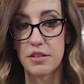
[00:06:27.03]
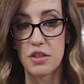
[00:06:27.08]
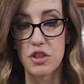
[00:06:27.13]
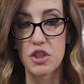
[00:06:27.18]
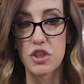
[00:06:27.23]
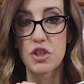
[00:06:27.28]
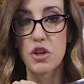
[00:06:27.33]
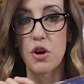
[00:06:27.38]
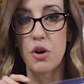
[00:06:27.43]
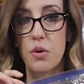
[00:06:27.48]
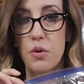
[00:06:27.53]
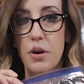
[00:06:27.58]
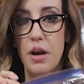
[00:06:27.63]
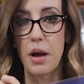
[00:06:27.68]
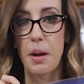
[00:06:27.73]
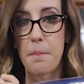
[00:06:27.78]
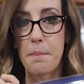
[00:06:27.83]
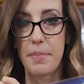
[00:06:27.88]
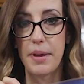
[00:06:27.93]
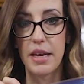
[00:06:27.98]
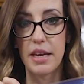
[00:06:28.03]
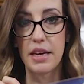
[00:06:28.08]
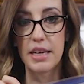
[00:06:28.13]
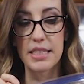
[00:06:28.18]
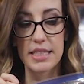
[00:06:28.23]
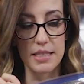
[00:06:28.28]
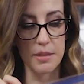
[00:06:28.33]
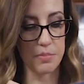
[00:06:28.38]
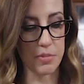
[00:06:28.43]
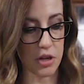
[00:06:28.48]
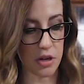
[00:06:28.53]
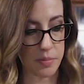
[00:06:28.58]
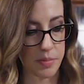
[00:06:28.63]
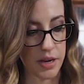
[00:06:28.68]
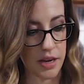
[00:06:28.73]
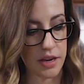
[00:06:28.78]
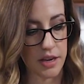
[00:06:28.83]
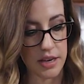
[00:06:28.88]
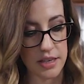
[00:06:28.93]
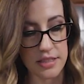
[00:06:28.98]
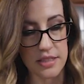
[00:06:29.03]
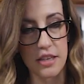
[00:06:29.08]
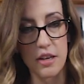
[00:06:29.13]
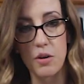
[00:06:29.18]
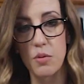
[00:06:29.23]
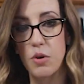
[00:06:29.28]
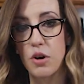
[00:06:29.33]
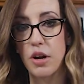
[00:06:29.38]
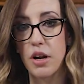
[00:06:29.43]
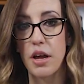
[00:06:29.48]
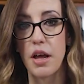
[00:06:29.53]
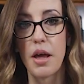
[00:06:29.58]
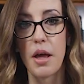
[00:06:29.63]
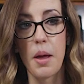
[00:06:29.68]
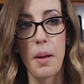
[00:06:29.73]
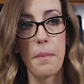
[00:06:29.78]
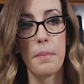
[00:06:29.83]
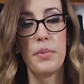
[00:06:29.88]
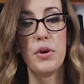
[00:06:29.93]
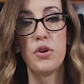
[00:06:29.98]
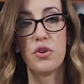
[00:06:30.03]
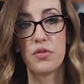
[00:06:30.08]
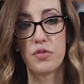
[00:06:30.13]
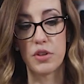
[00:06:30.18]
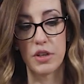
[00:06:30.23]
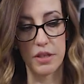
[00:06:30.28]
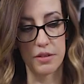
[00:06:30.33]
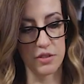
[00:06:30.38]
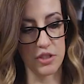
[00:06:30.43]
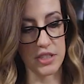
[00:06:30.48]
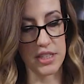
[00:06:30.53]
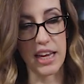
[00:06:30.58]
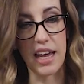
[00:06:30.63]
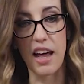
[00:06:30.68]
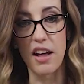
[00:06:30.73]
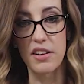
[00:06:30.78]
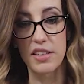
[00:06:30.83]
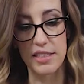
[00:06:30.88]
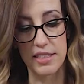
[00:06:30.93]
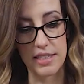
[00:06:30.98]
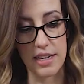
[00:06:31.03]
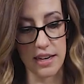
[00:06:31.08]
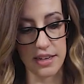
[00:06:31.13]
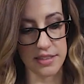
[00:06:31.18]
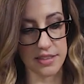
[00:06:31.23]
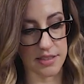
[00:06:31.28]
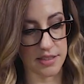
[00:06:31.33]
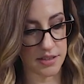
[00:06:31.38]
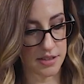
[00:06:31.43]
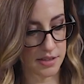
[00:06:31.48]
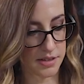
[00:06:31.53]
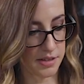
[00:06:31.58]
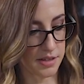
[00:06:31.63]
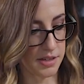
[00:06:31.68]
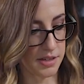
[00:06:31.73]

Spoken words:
So a big Ziploc bag is gonna work beautifully, just a gallon size.